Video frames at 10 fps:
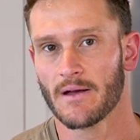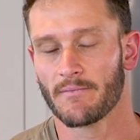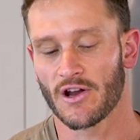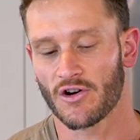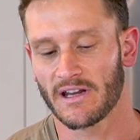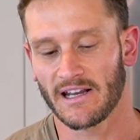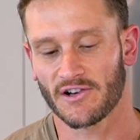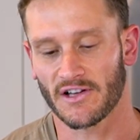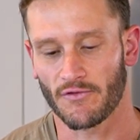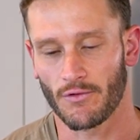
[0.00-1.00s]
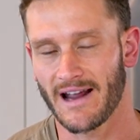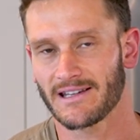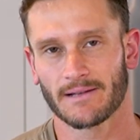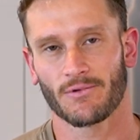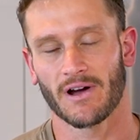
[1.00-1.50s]
but you're getting yourself
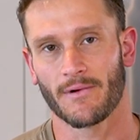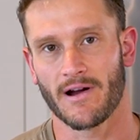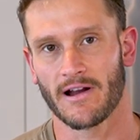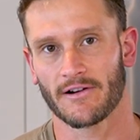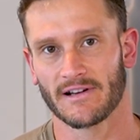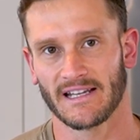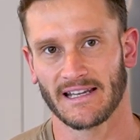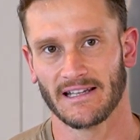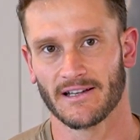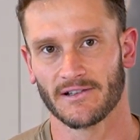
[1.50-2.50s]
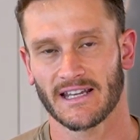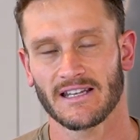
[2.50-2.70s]
right to the point where you're increasing ketones.